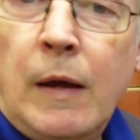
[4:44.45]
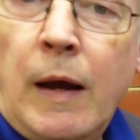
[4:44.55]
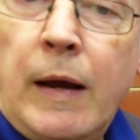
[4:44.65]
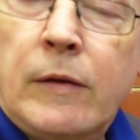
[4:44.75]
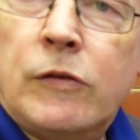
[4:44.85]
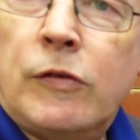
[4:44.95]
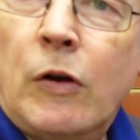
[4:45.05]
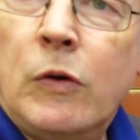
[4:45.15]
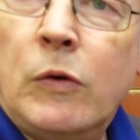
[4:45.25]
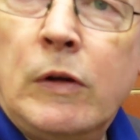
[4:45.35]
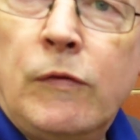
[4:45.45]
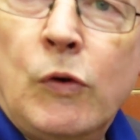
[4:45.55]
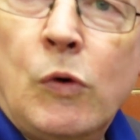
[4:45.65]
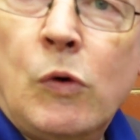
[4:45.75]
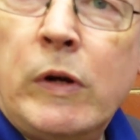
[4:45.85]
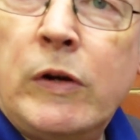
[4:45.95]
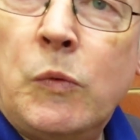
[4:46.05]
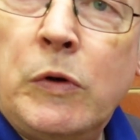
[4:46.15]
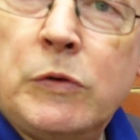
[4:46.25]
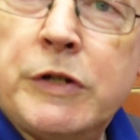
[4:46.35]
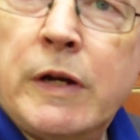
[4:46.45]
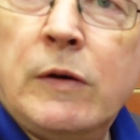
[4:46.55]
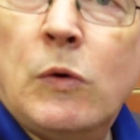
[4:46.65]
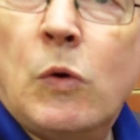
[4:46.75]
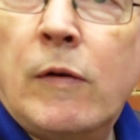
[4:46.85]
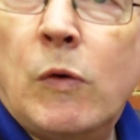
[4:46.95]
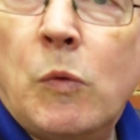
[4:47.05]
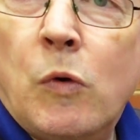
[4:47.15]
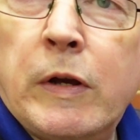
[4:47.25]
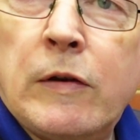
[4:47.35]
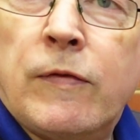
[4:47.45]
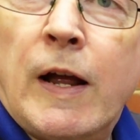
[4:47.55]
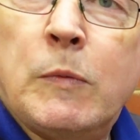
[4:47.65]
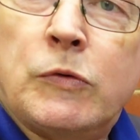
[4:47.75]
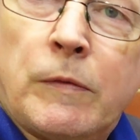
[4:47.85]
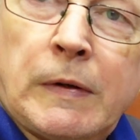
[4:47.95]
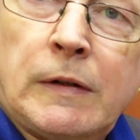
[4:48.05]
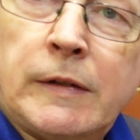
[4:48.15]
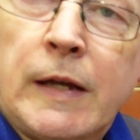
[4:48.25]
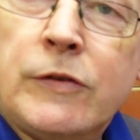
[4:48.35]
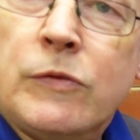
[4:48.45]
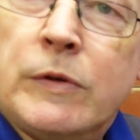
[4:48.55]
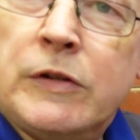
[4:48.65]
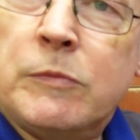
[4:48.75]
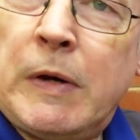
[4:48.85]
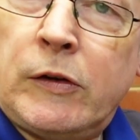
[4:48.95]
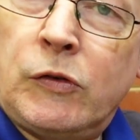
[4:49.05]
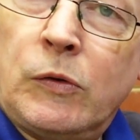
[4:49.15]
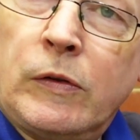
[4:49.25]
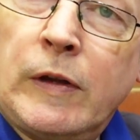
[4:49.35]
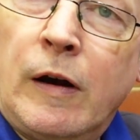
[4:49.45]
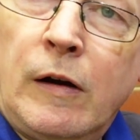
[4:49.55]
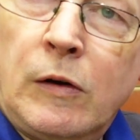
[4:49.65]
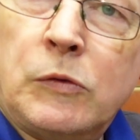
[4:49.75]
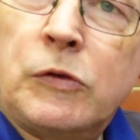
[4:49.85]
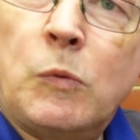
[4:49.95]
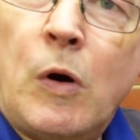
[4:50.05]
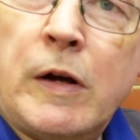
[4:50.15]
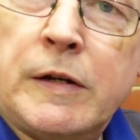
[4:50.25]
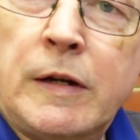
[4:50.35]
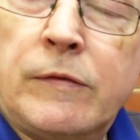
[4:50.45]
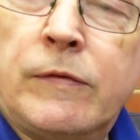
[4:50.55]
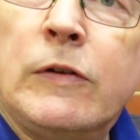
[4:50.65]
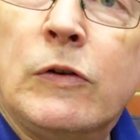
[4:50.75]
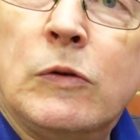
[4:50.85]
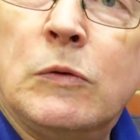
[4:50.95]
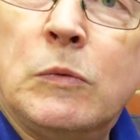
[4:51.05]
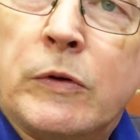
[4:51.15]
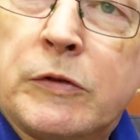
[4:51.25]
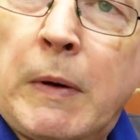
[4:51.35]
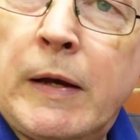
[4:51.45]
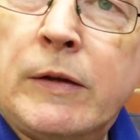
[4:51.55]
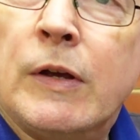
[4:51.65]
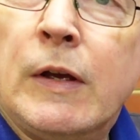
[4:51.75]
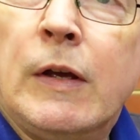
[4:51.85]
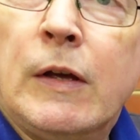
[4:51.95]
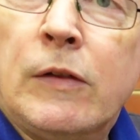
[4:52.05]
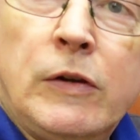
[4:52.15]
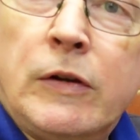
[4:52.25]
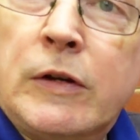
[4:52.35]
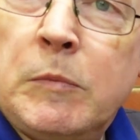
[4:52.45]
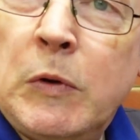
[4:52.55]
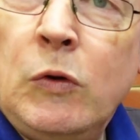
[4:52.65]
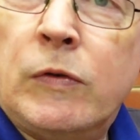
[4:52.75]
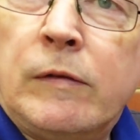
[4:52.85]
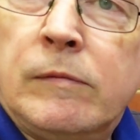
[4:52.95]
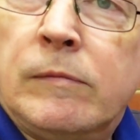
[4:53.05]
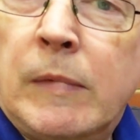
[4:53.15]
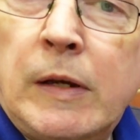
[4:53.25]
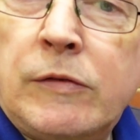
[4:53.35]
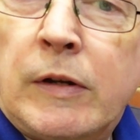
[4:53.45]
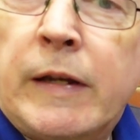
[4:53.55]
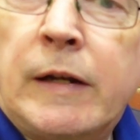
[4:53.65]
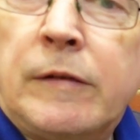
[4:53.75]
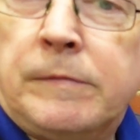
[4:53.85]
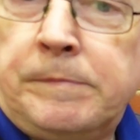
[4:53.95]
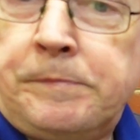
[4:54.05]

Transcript: And so if you're in a wheelchair or have a walking frame or something like that, you'll need to make sure that the aisles are wide enough in your workspace that you can maneuver easily enough.